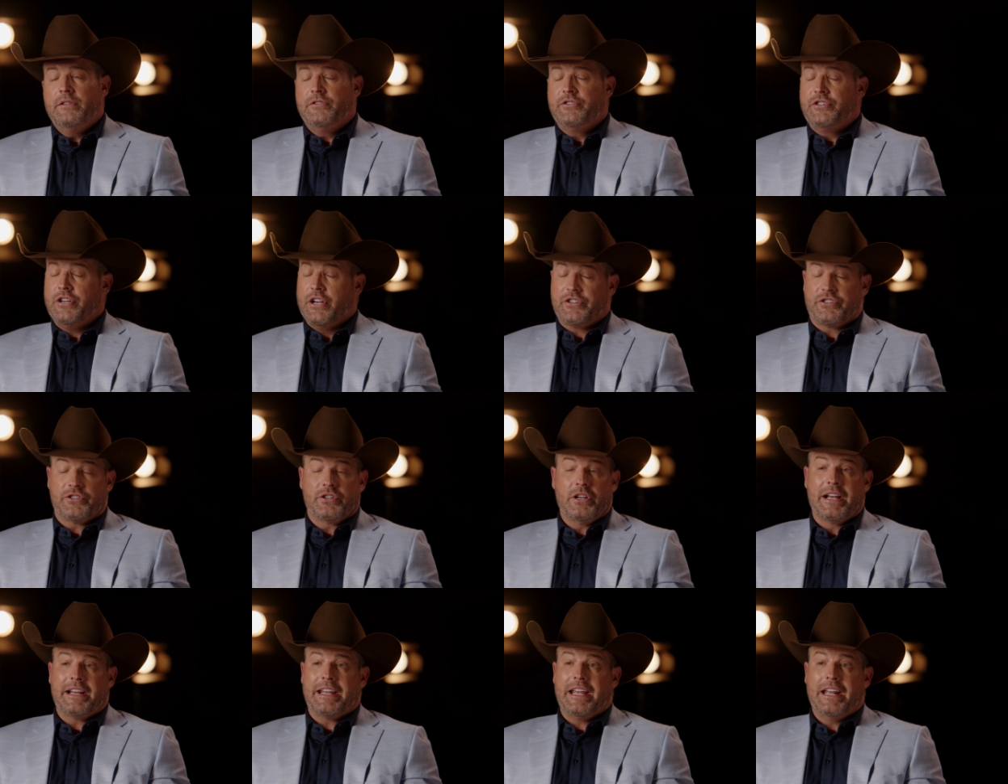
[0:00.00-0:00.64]

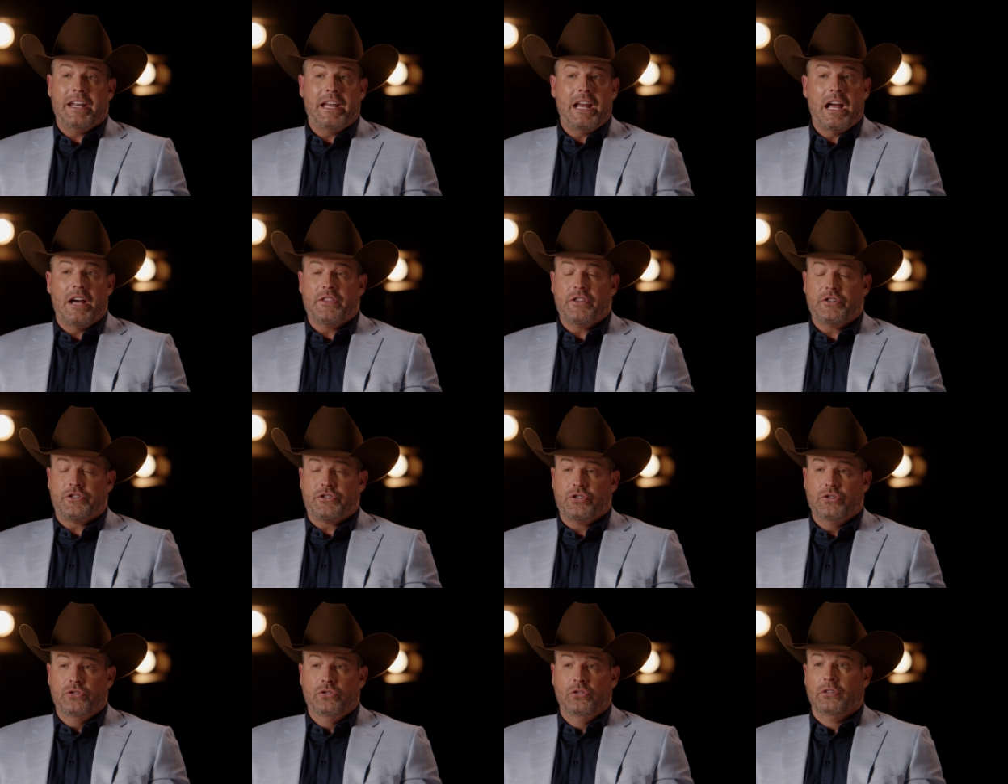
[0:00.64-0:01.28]
Just like any
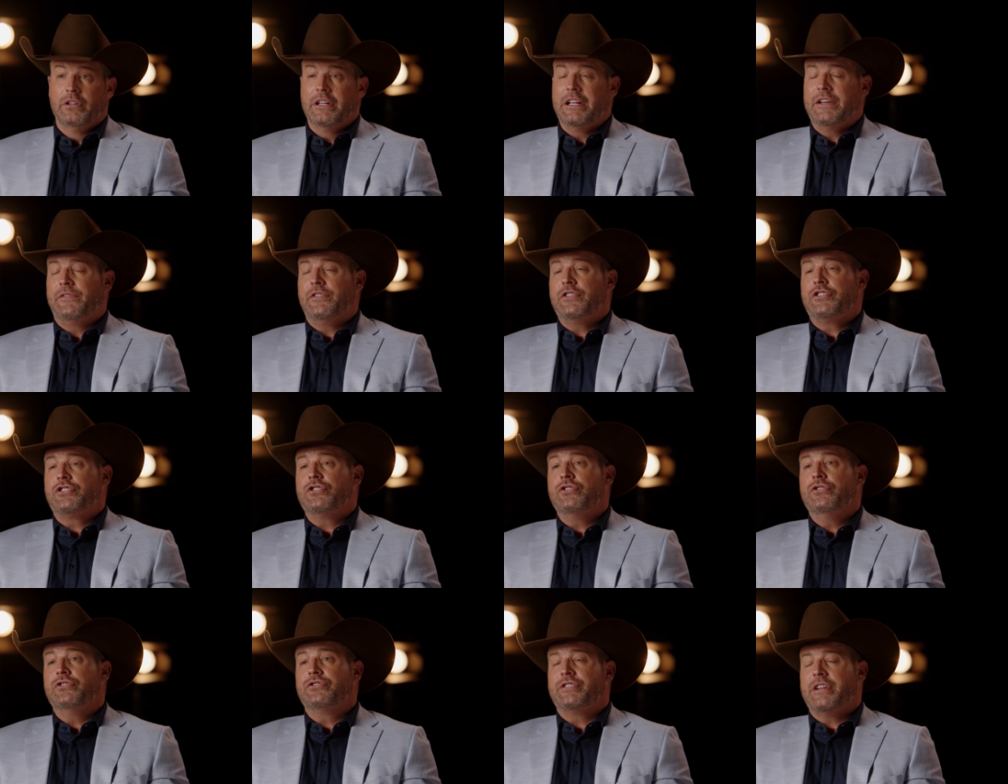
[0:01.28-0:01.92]
other tool, if
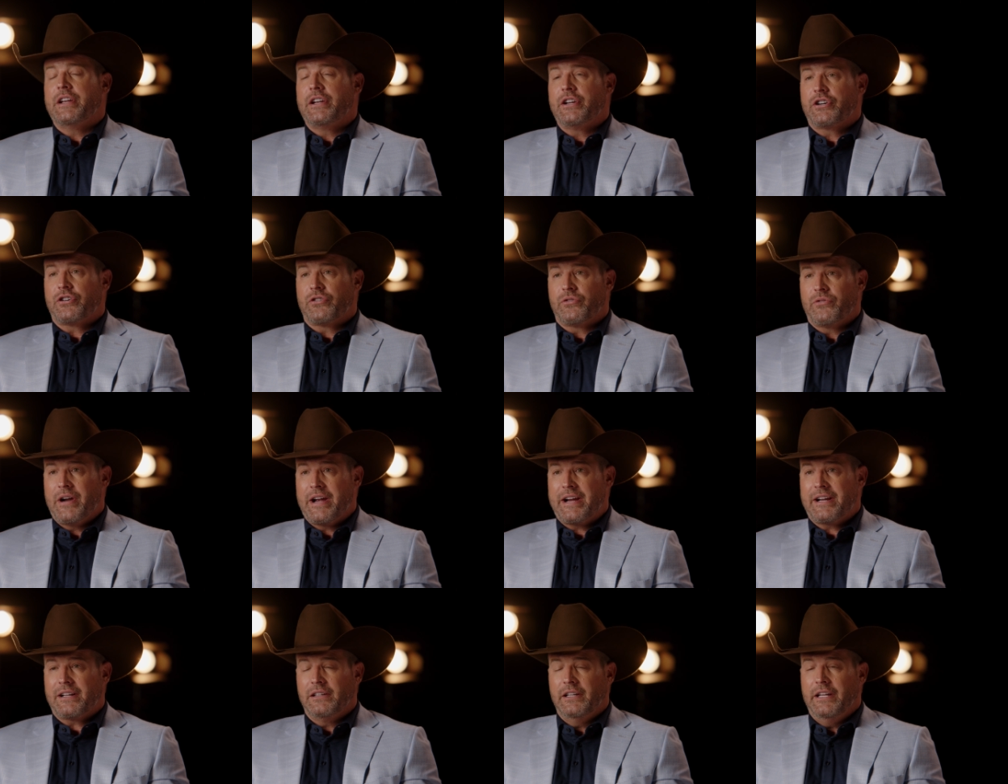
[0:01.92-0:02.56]
it's used
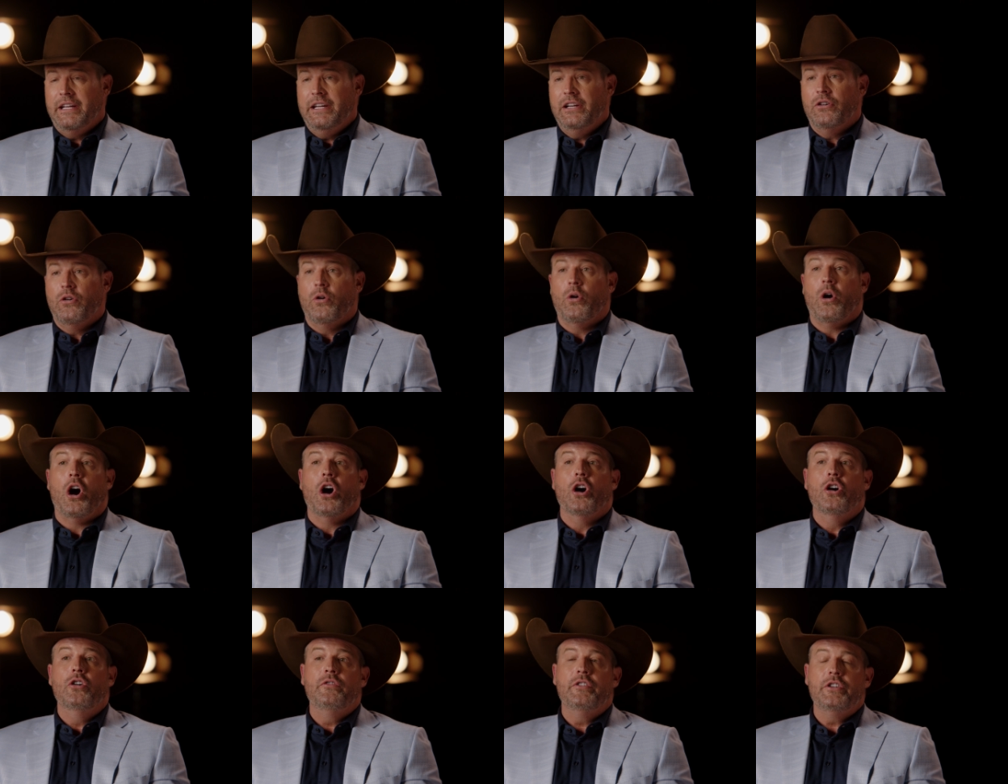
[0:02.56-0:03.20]
incorrectly
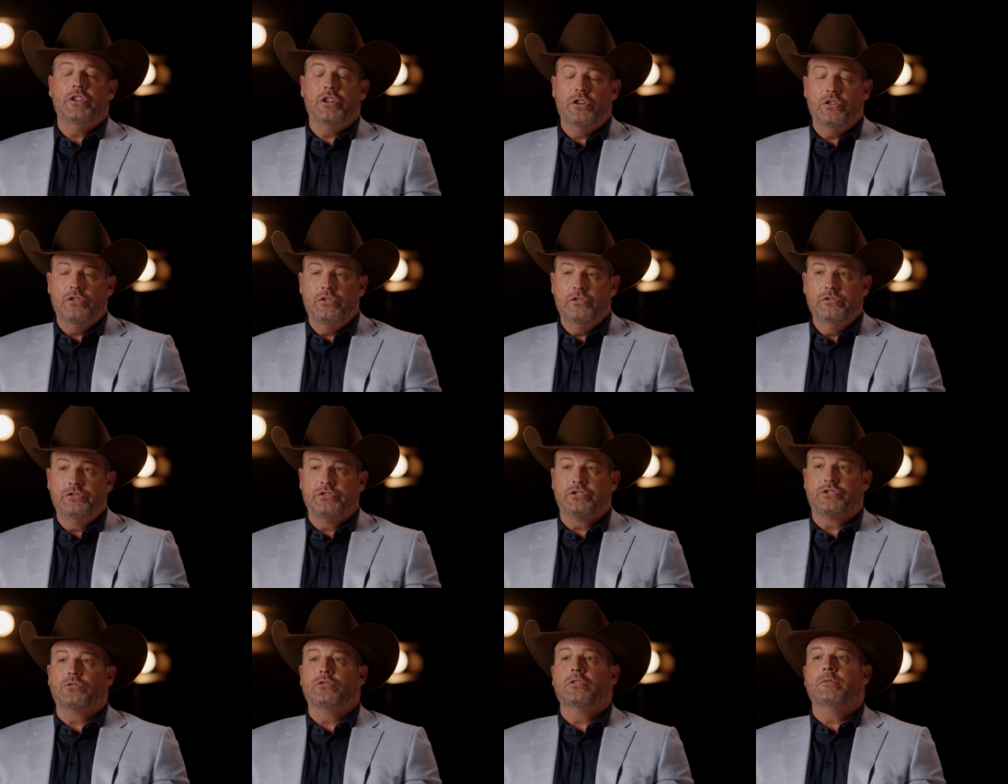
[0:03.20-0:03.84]
or
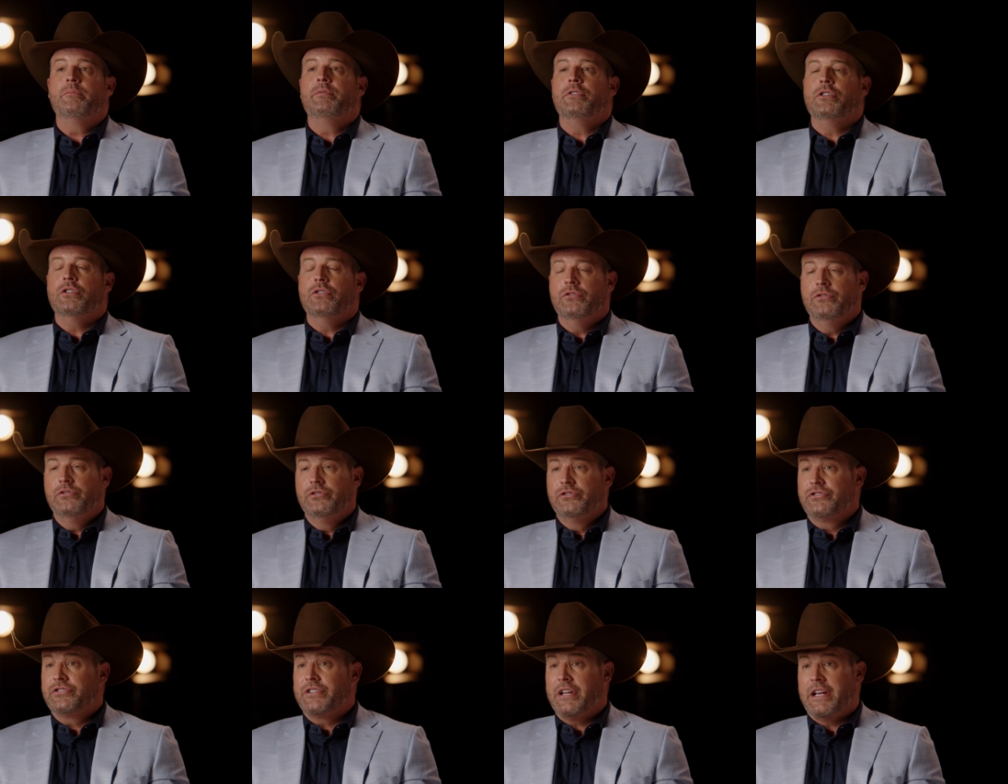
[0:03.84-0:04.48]
overused or
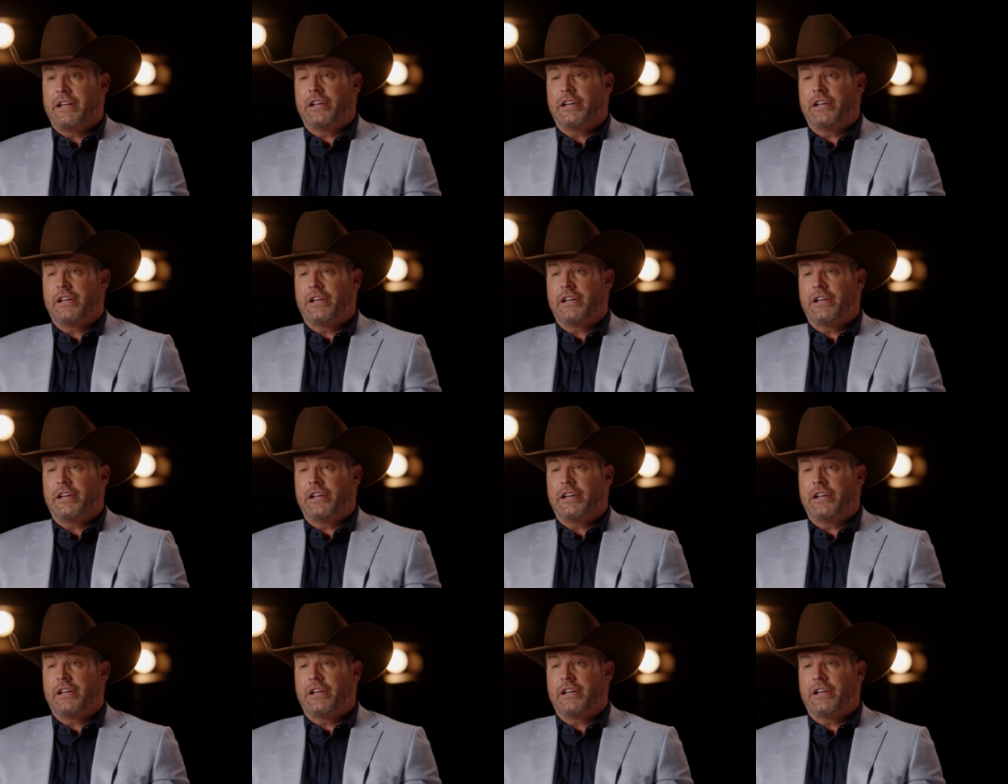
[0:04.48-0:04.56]
abused,